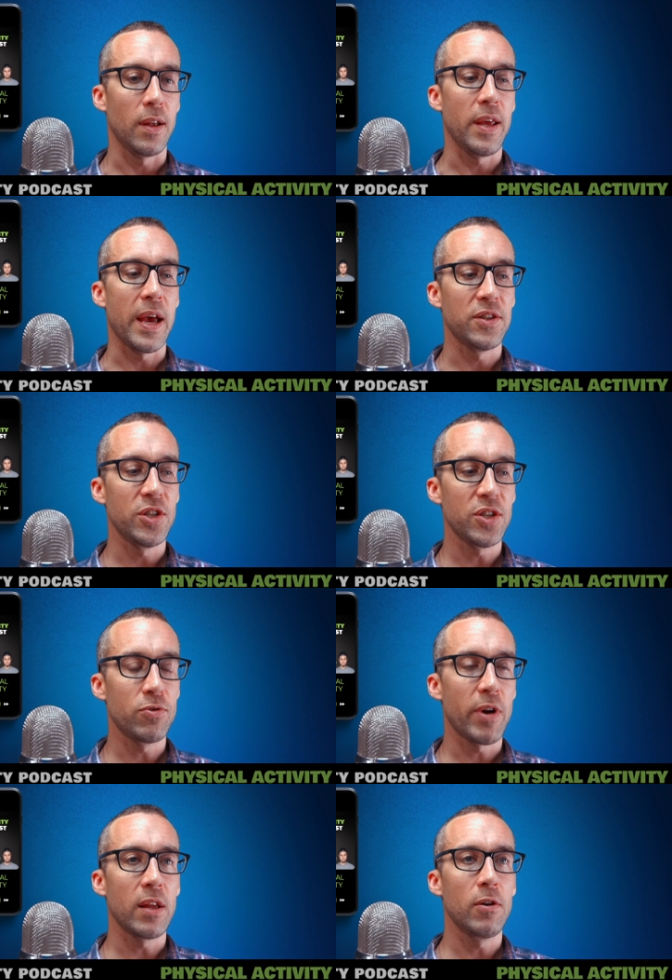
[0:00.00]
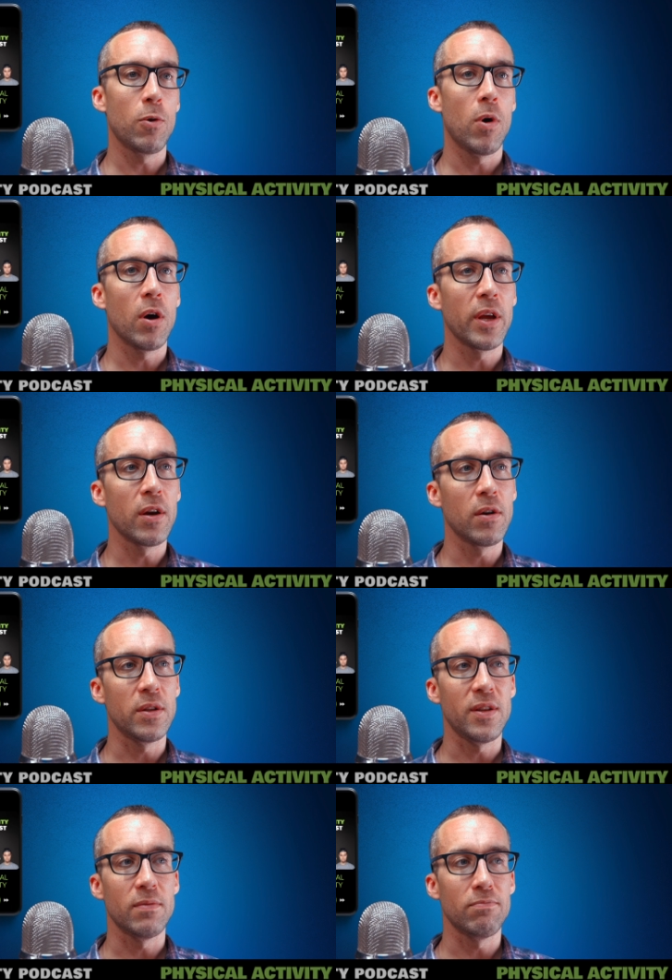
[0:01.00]
Yeah, just regular walking. Uh,
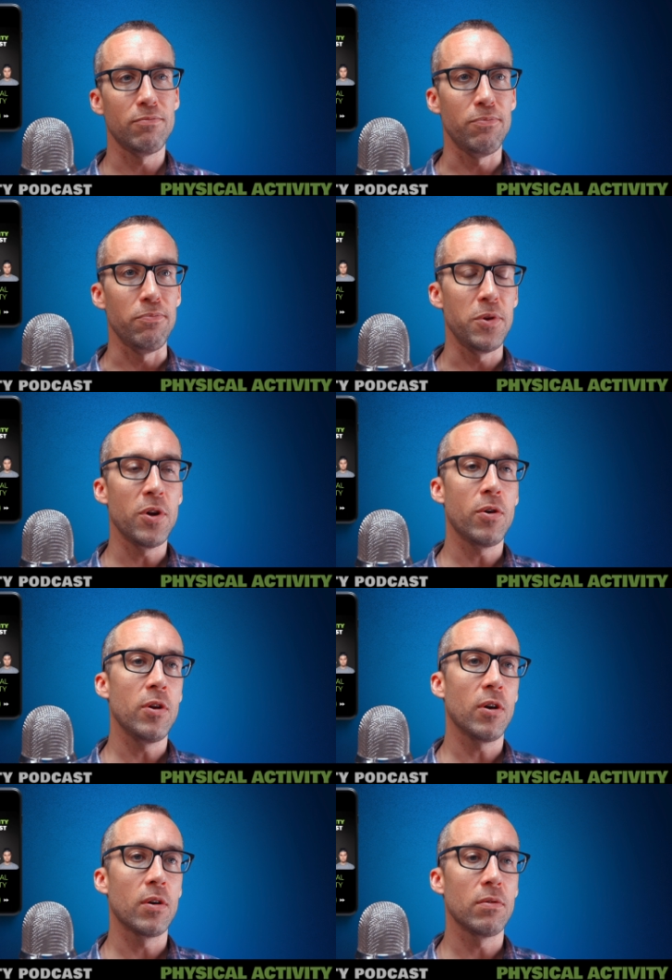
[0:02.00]
you know, you're